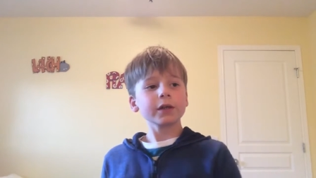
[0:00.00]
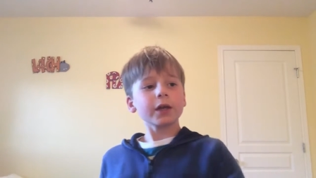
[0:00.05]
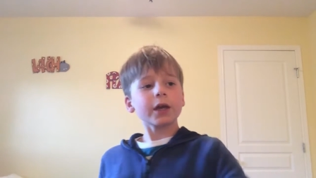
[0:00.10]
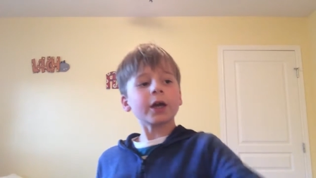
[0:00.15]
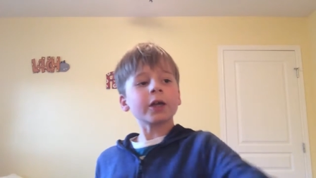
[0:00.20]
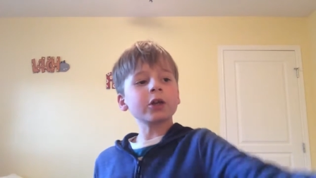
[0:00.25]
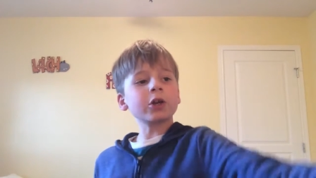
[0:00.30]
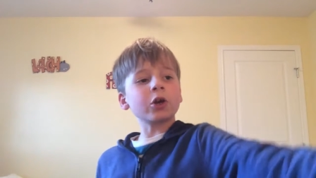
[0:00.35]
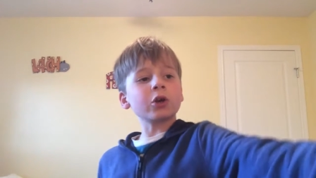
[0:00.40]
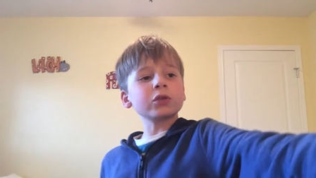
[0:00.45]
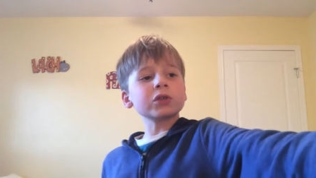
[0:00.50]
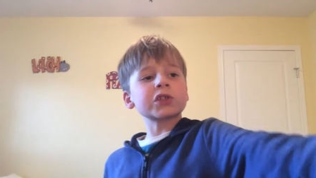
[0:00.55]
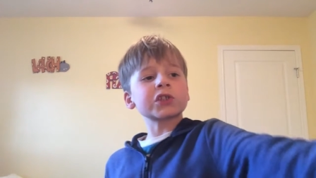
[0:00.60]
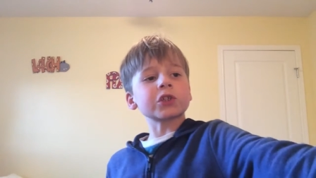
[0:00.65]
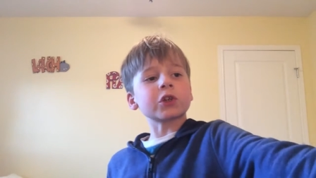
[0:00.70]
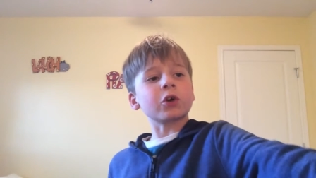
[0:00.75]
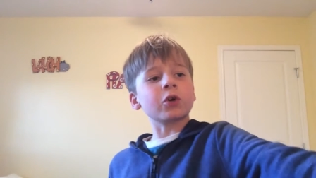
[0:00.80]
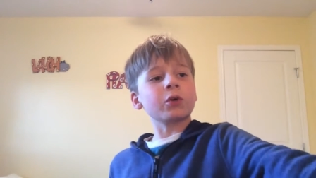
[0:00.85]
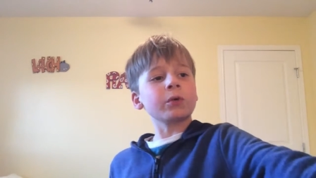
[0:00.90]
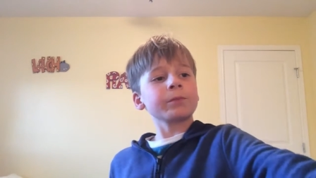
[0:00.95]
And
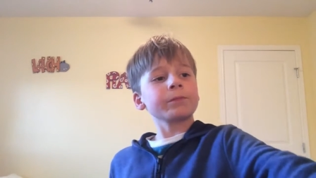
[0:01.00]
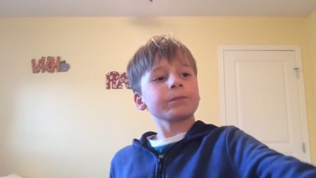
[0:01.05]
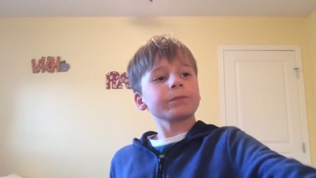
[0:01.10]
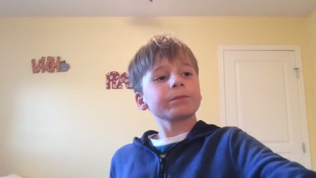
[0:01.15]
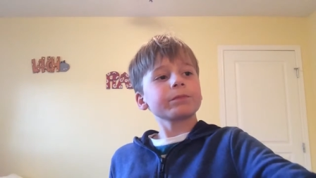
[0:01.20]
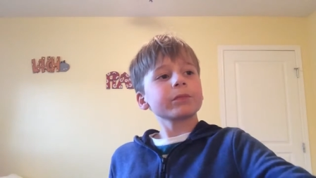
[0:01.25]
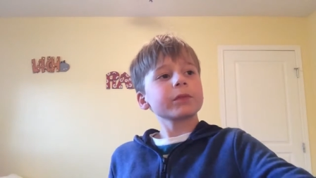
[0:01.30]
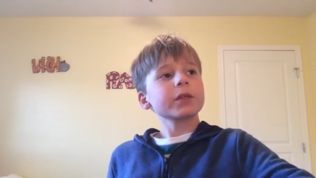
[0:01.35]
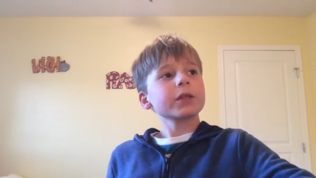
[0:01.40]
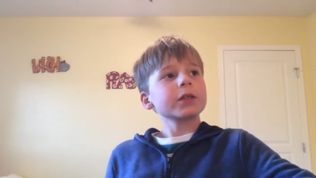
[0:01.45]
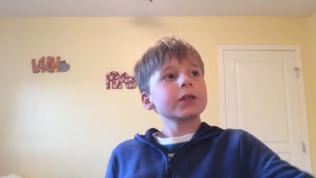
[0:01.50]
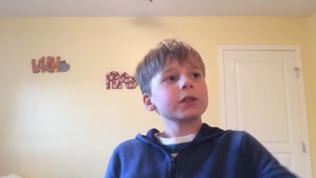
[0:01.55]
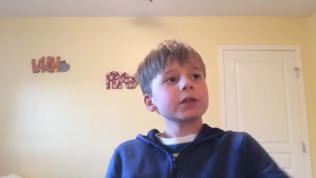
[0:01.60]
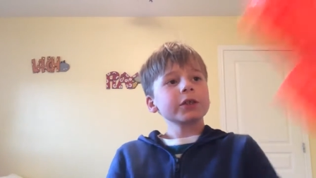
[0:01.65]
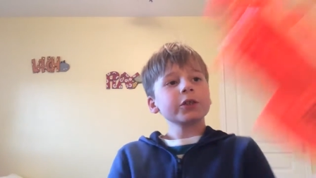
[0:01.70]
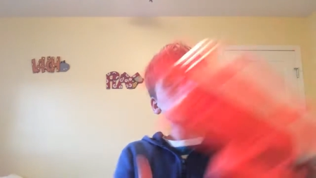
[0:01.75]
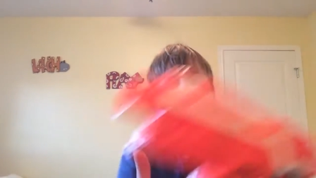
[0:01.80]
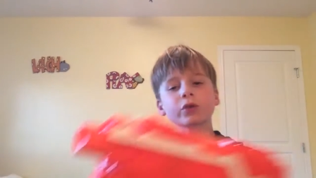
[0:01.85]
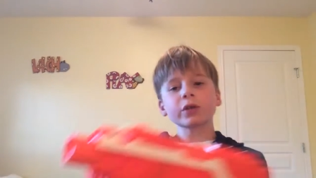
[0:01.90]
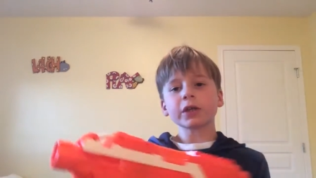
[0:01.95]
also,
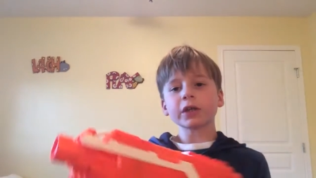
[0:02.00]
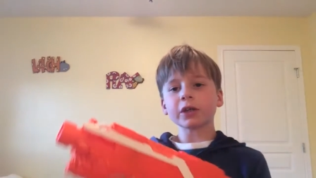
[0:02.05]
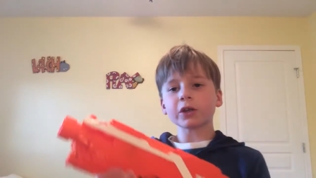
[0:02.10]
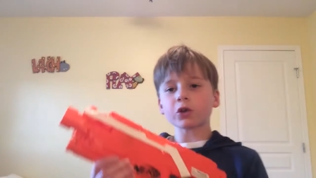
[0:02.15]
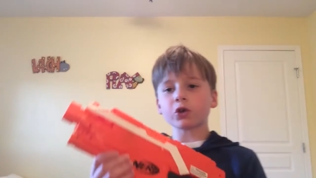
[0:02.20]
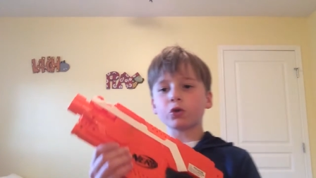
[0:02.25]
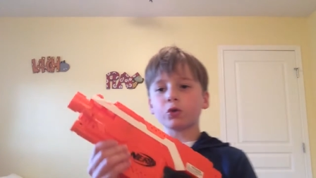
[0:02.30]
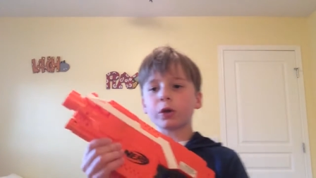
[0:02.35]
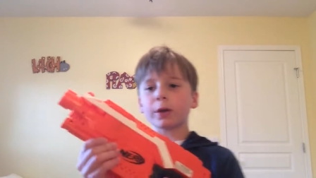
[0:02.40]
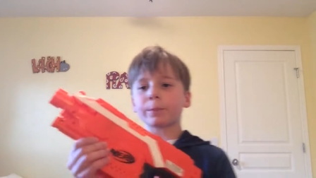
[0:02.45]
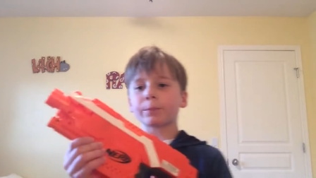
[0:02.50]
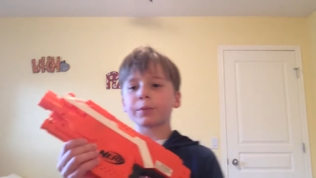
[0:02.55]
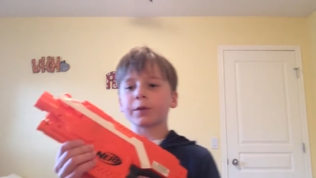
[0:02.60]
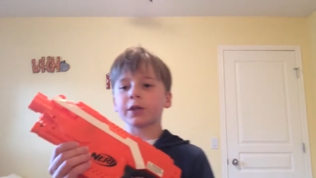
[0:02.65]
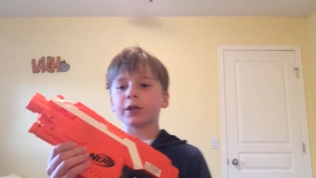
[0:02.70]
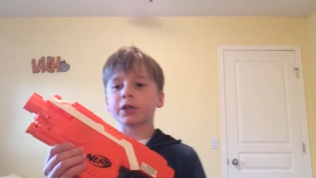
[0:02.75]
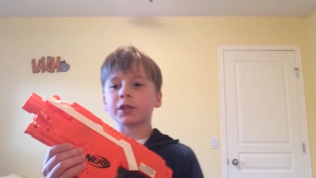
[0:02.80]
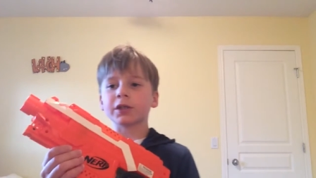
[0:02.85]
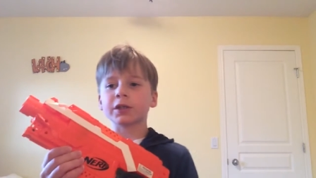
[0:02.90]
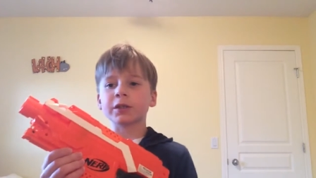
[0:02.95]
you can equip
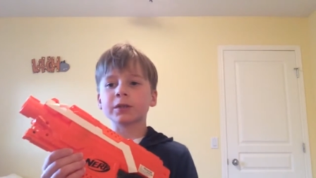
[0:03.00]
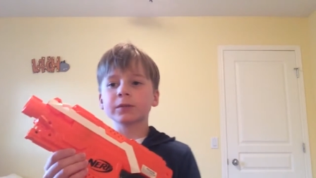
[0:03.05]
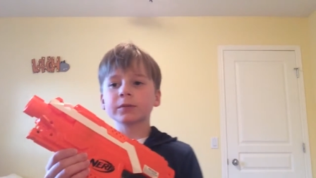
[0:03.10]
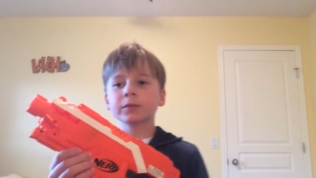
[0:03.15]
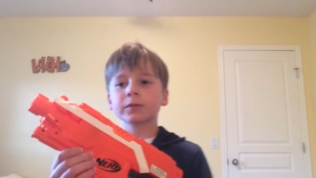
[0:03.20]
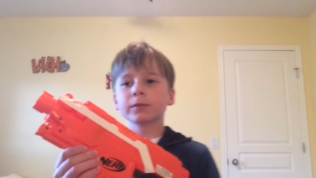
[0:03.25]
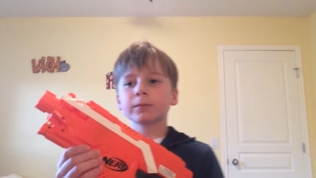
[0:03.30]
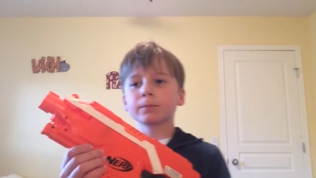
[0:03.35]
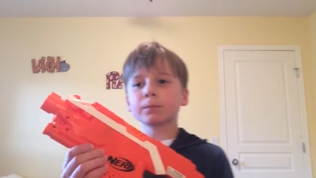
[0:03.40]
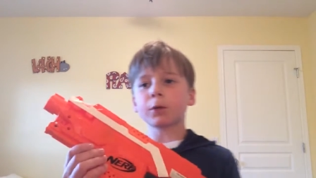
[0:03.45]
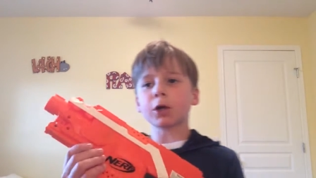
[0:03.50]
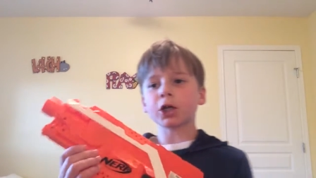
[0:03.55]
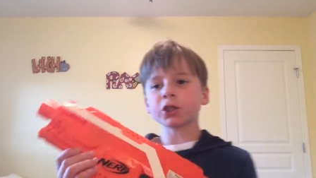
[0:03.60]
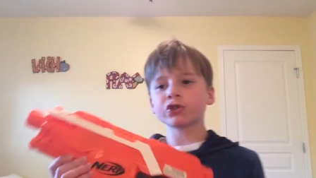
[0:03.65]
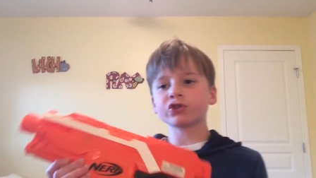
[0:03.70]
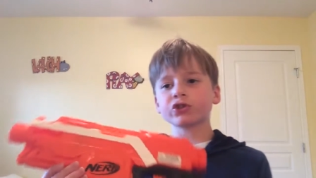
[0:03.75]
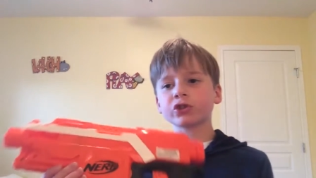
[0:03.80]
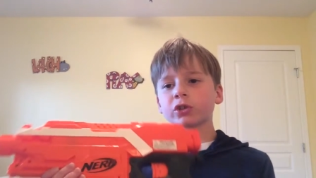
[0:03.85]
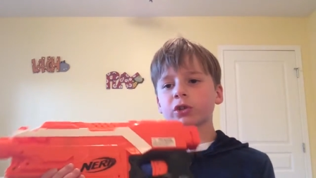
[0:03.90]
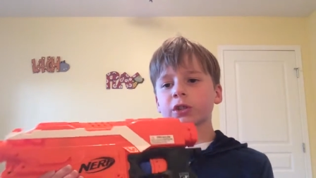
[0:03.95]
your
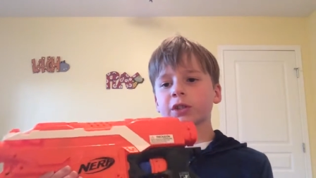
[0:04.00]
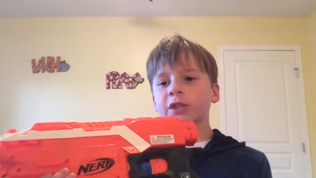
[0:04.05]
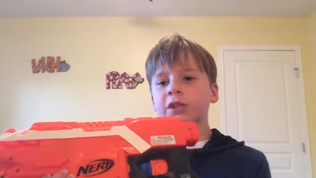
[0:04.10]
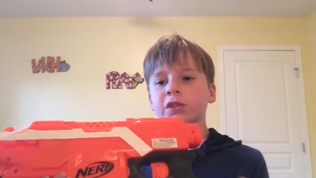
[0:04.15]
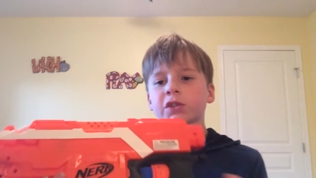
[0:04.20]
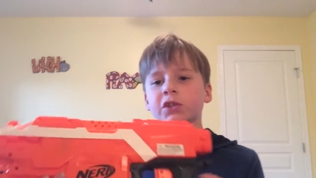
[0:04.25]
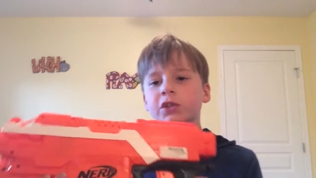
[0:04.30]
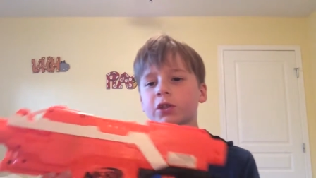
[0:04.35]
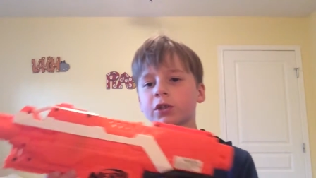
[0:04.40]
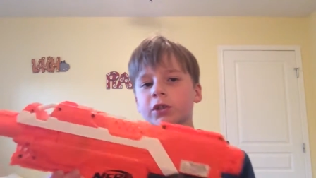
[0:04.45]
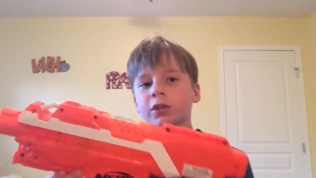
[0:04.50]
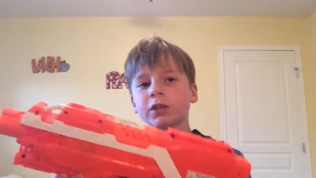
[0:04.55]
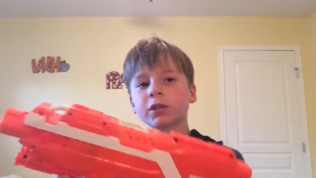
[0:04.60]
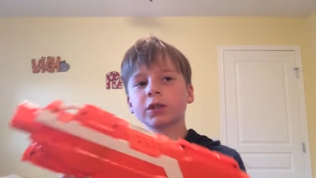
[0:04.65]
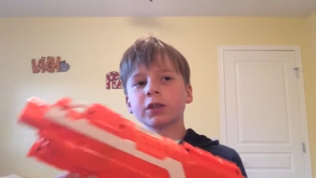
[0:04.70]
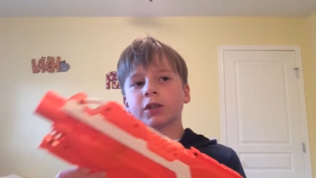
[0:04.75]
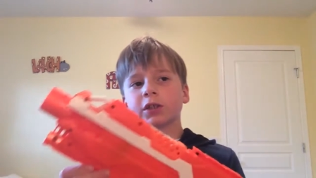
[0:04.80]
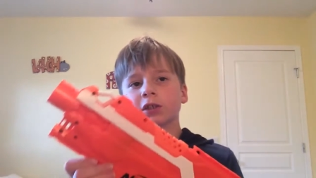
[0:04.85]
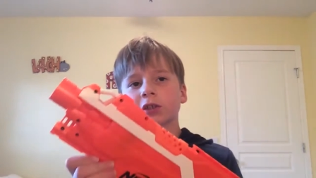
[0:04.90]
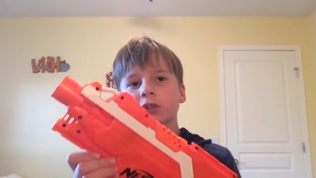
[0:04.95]
modulus or
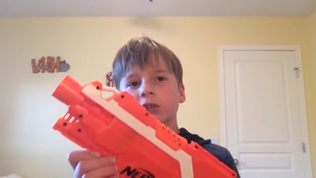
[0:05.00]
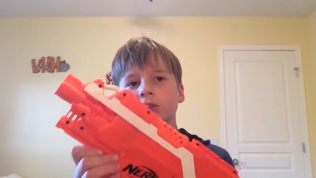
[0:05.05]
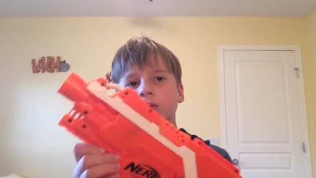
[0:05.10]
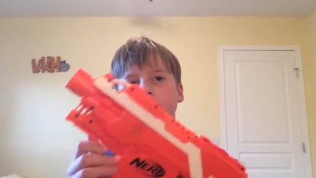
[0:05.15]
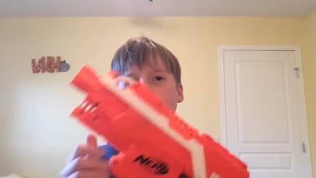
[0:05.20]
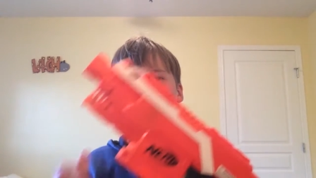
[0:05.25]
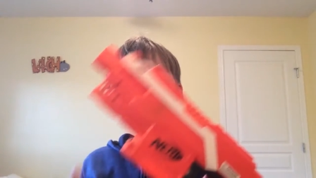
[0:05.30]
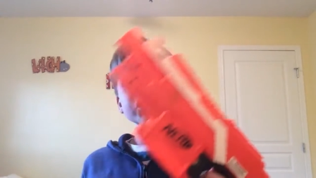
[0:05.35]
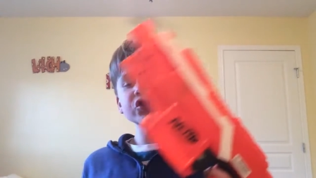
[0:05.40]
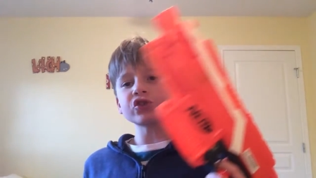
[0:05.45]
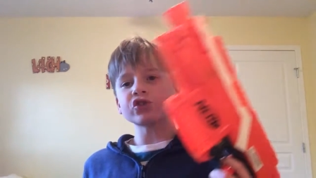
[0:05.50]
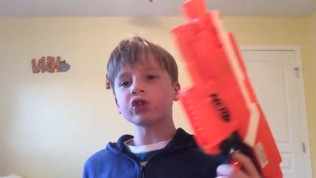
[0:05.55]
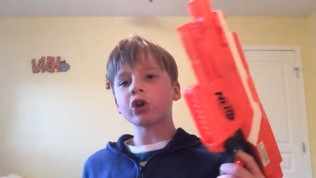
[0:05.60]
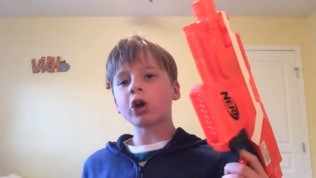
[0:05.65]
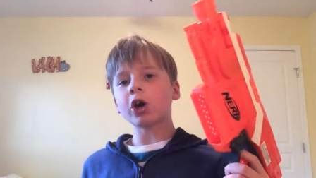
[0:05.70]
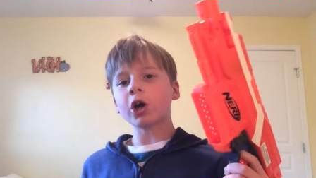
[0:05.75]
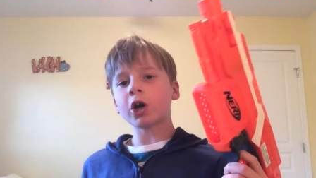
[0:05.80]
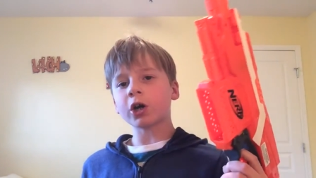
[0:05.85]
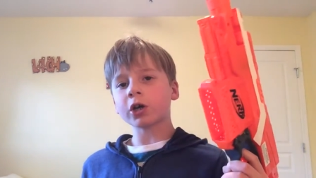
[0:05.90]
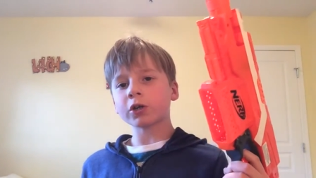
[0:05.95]

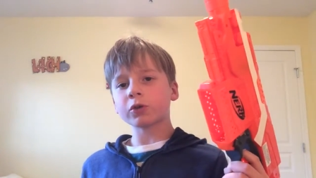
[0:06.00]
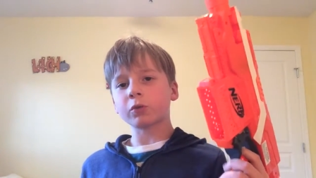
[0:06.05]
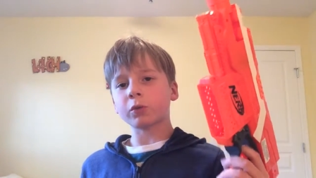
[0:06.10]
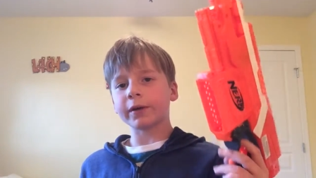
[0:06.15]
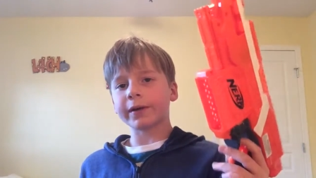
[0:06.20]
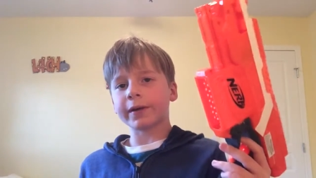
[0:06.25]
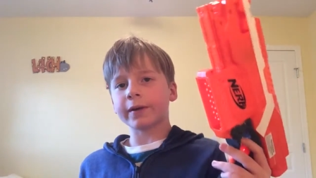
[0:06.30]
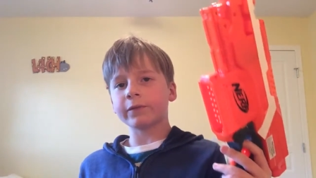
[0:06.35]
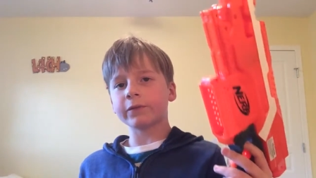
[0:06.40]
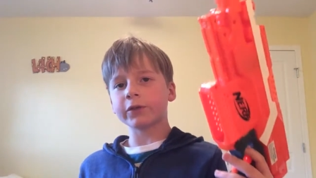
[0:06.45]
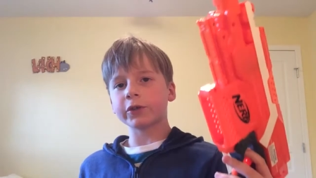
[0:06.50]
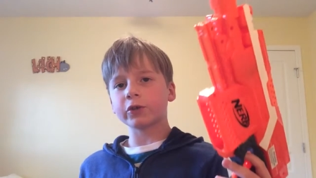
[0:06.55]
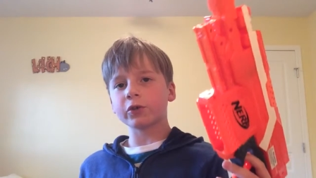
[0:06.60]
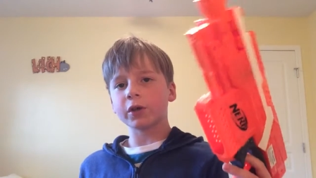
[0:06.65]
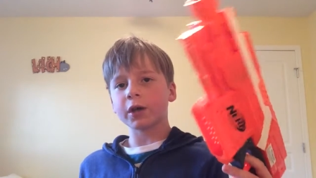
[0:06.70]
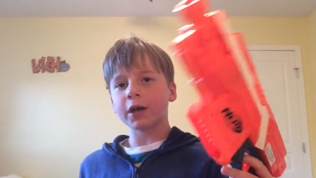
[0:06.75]
stock, whatever you